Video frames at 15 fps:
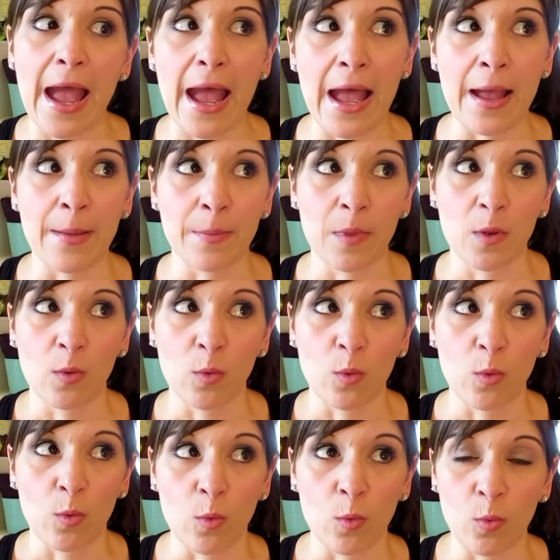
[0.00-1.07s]
Um,
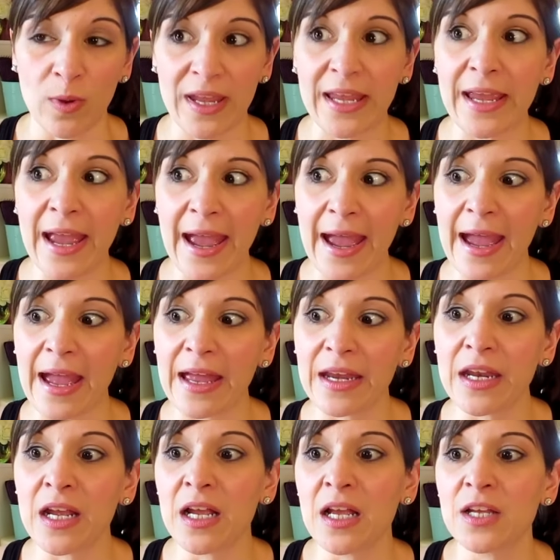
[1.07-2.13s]
we
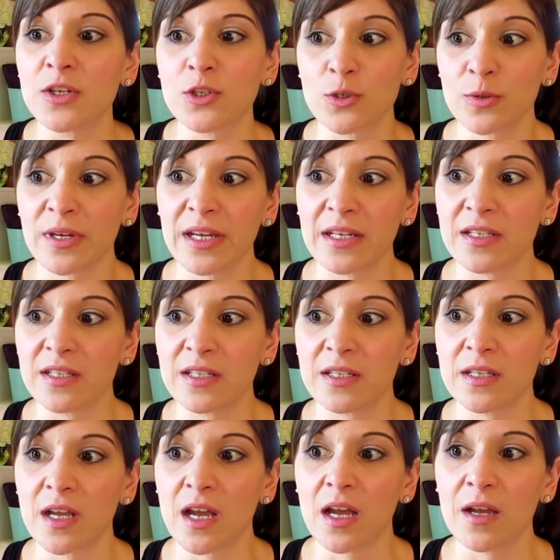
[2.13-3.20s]
had treats
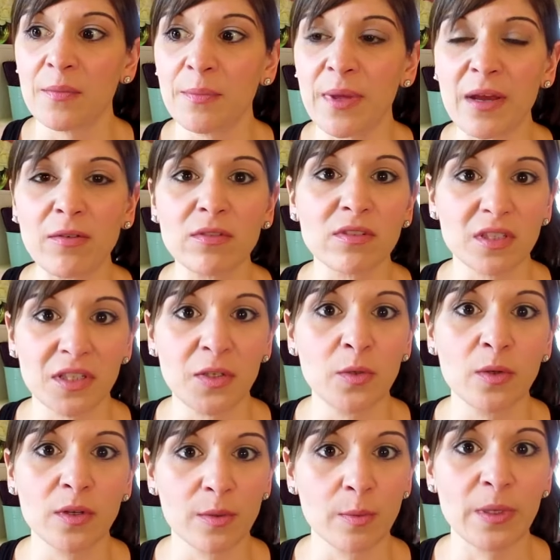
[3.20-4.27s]
about two
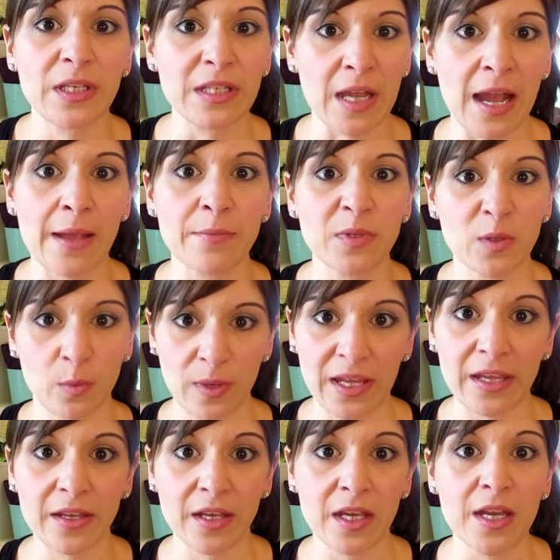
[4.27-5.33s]
or three times a
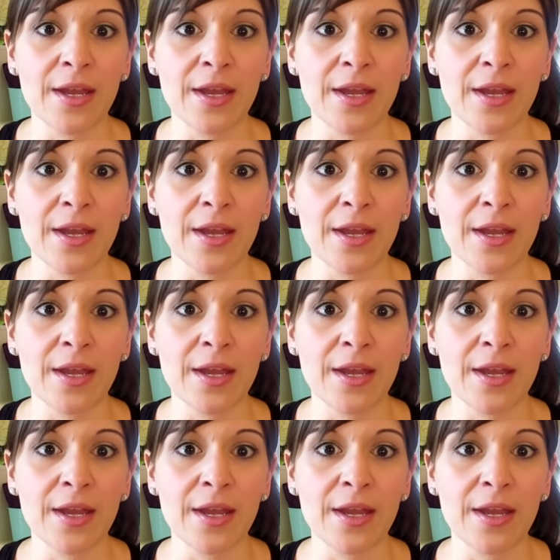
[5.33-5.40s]
week